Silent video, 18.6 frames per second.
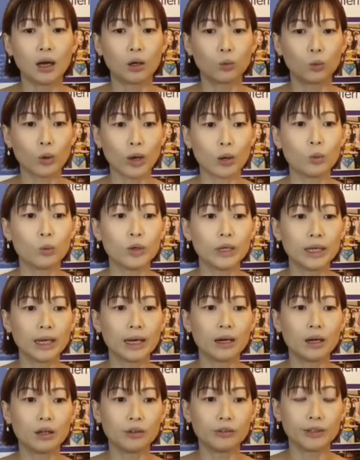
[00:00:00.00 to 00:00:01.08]
where we
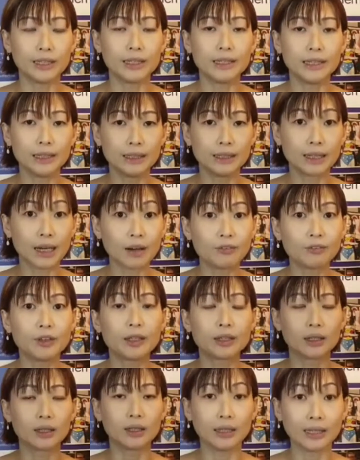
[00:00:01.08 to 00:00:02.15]
already
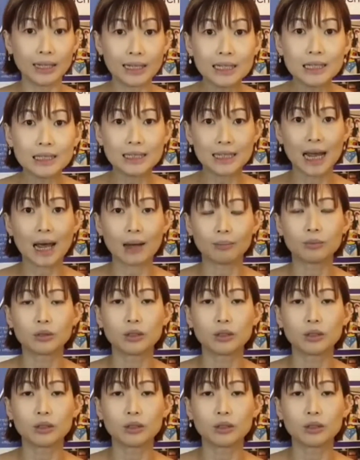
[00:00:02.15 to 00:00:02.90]
covered in depth